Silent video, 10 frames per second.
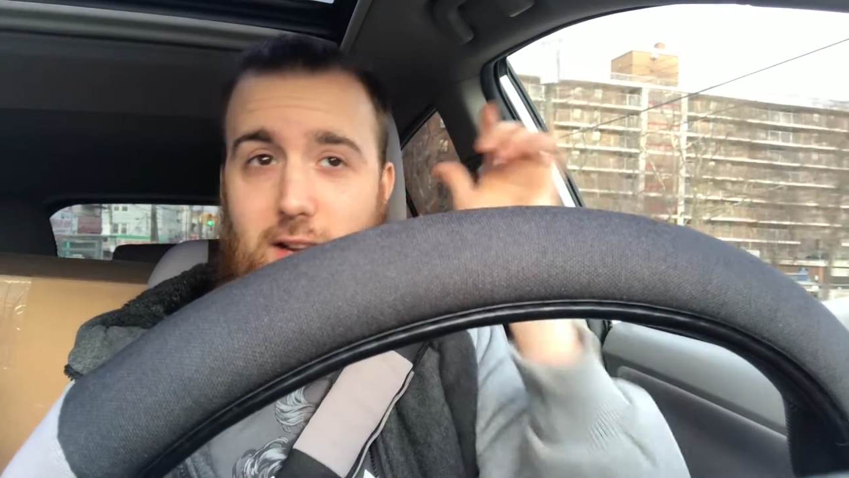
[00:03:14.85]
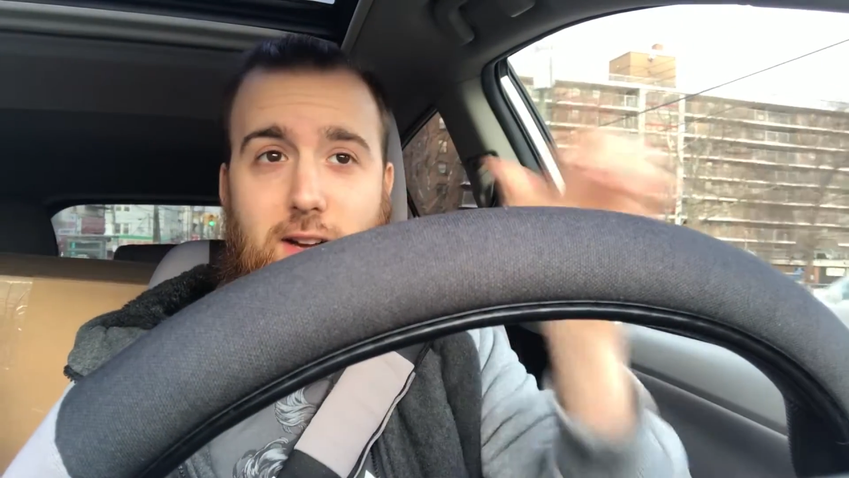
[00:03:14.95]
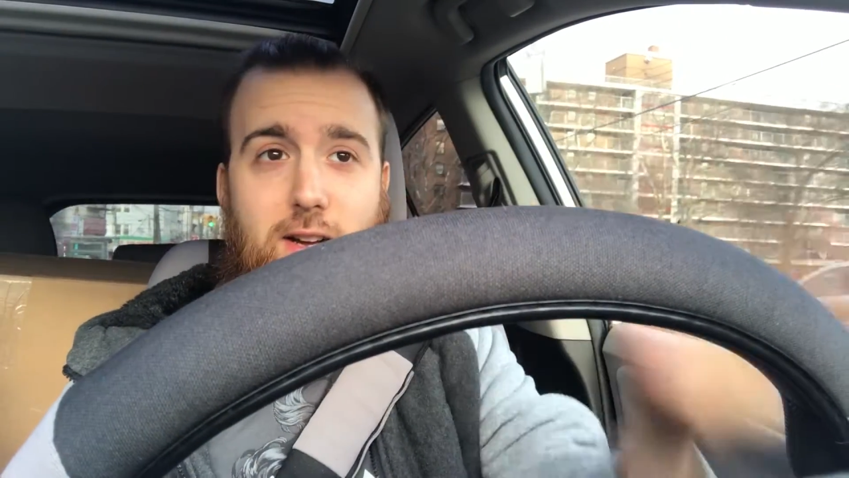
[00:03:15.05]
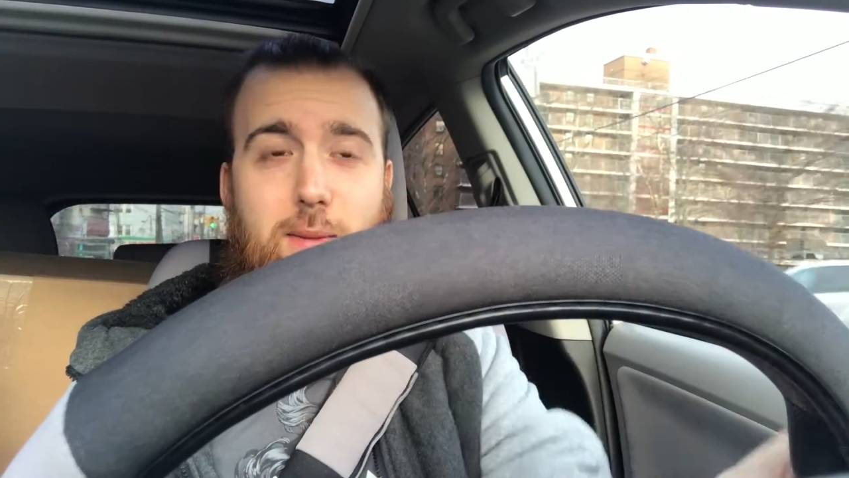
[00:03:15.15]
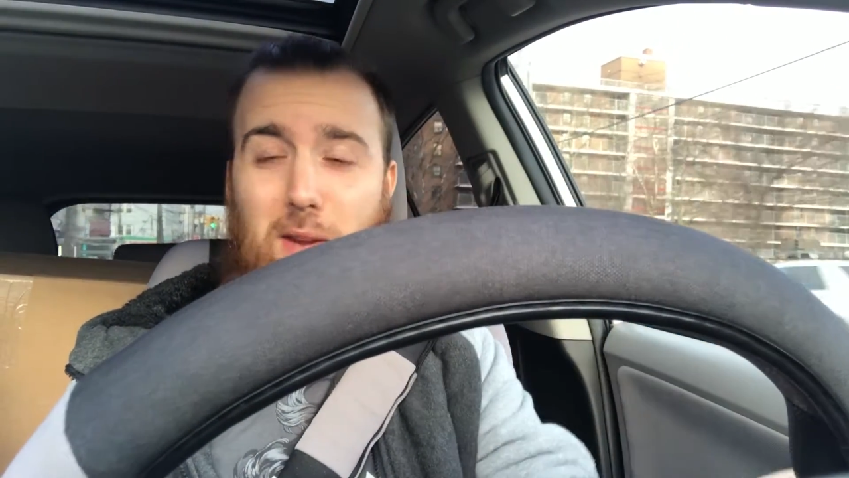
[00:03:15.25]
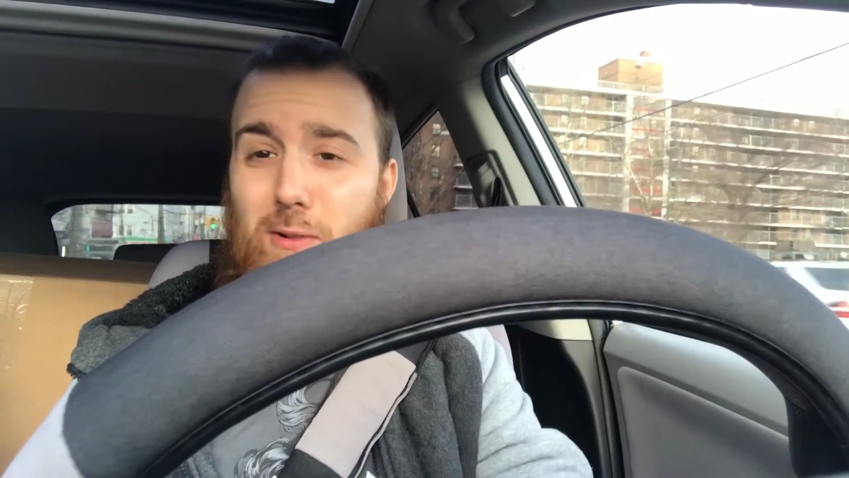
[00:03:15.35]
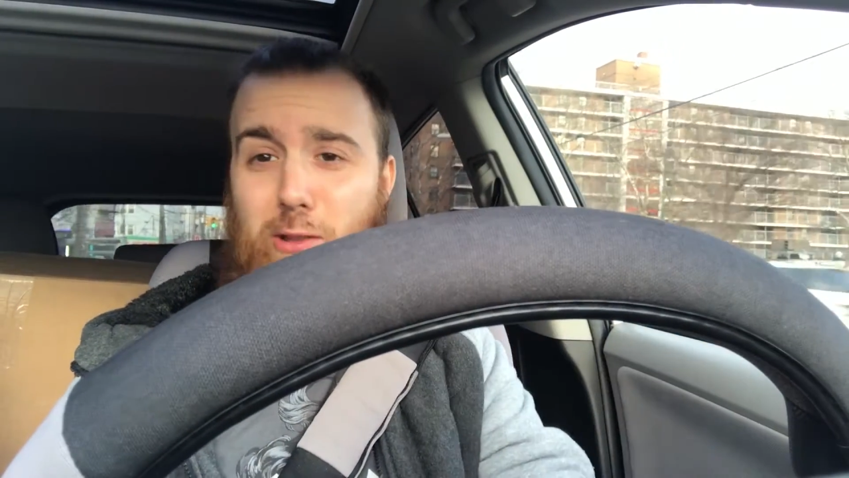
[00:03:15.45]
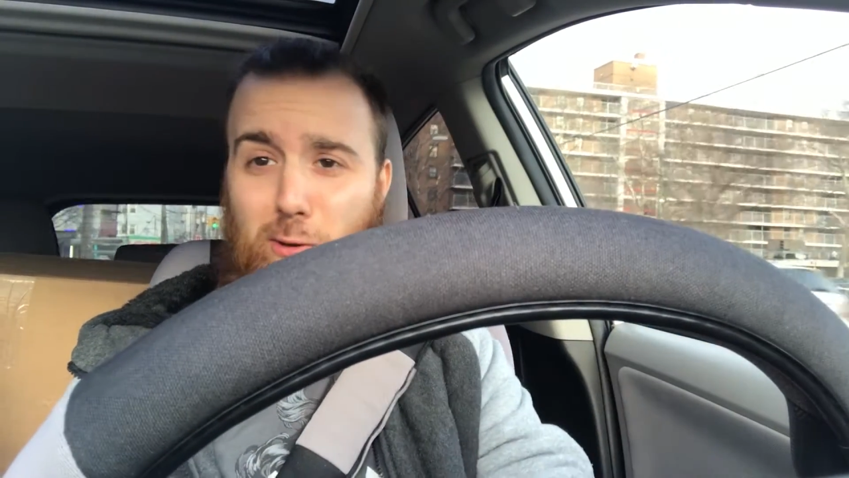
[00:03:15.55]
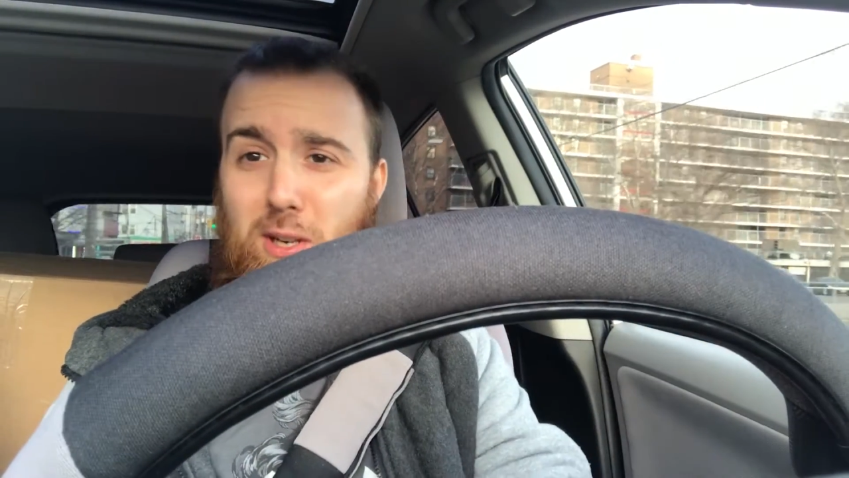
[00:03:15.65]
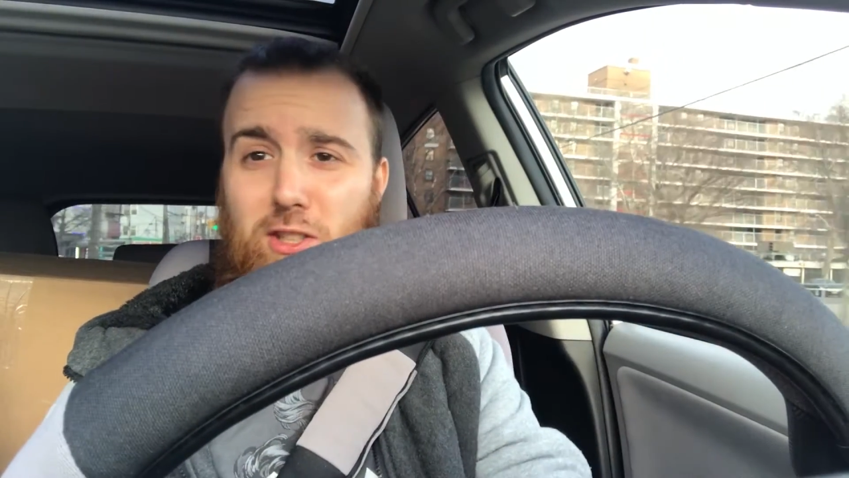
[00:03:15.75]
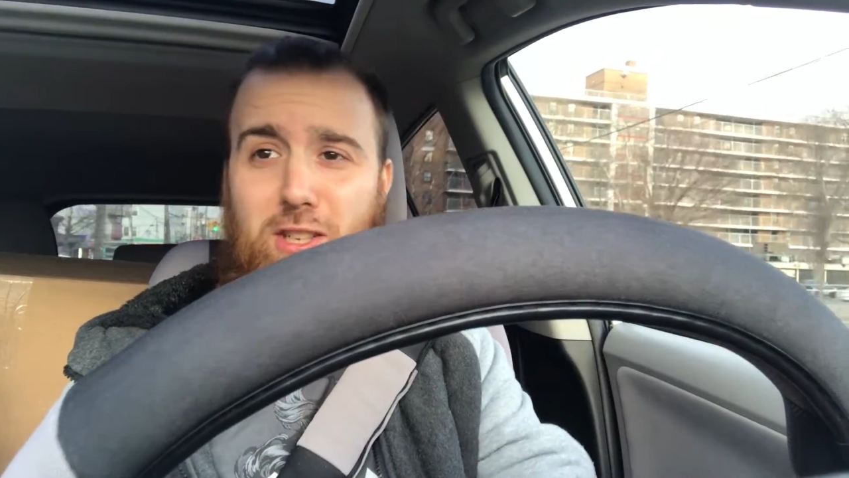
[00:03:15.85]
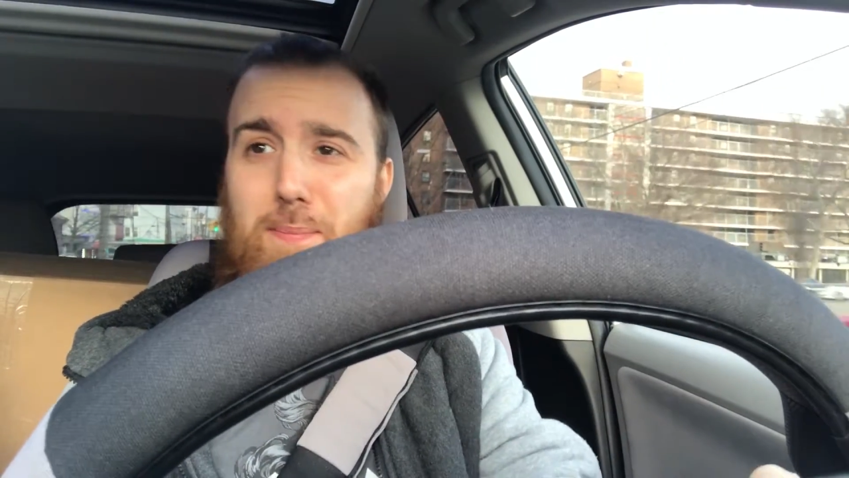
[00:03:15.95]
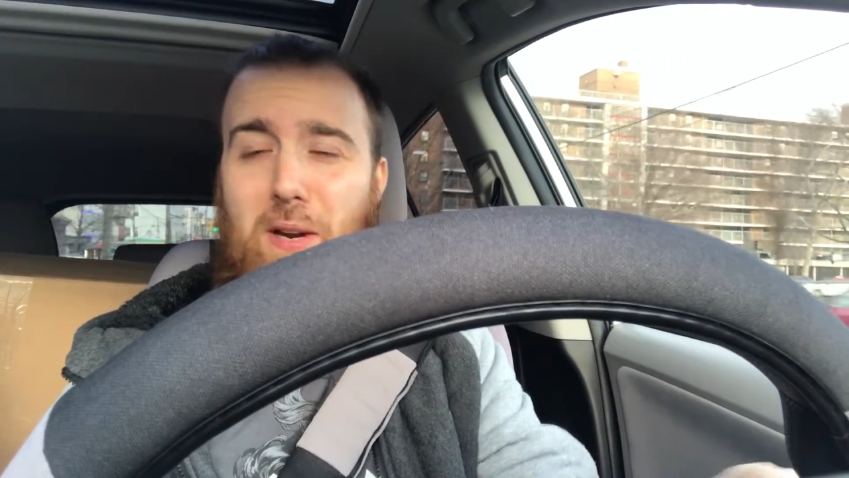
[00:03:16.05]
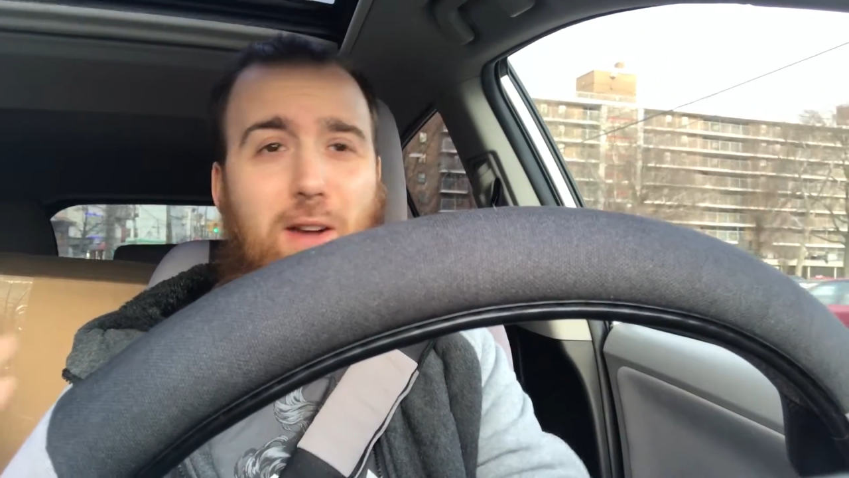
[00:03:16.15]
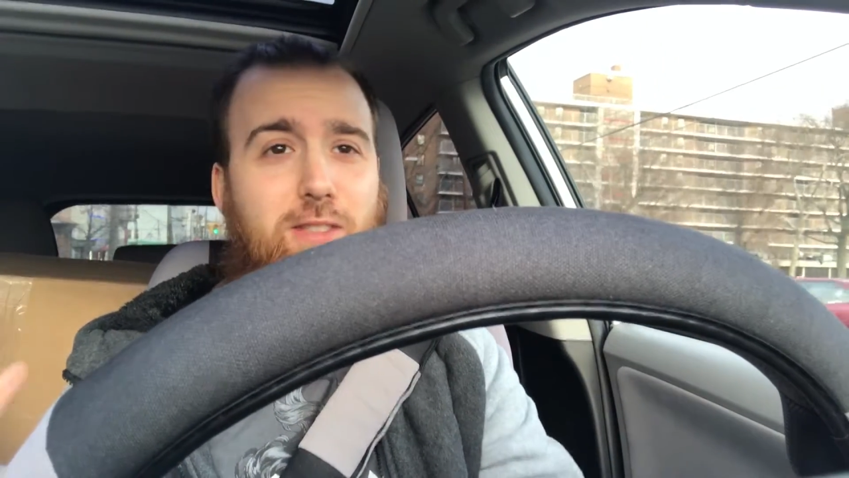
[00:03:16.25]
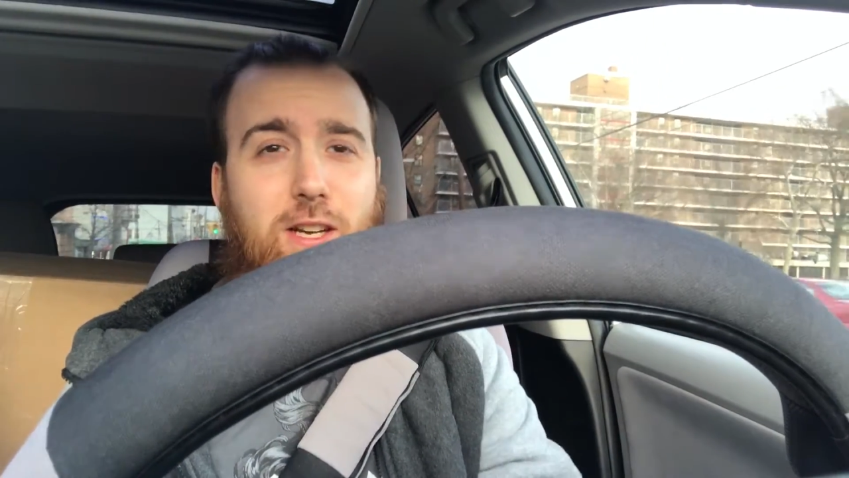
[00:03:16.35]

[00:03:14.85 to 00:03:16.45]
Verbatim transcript: Um, it was quick shipping.